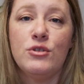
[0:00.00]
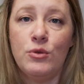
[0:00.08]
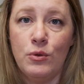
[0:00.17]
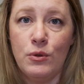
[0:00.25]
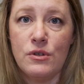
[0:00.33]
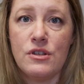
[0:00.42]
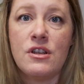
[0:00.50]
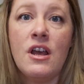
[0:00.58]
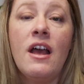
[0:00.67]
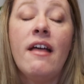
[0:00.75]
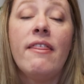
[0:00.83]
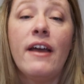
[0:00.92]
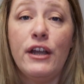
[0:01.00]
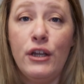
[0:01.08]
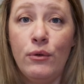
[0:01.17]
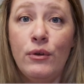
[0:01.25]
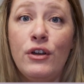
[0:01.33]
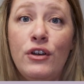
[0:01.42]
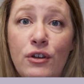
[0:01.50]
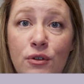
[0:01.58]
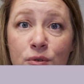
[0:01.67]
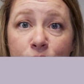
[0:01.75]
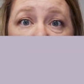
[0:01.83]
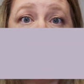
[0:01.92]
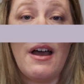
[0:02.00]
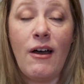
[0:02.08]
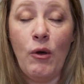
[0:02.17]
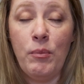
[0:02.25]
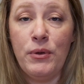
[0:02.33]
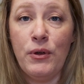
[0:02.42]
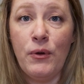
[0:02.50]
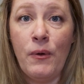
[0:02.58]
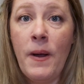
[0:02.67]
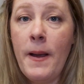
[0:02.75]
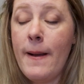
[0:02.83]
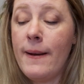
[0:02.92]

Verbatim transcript: tools that you can use to help you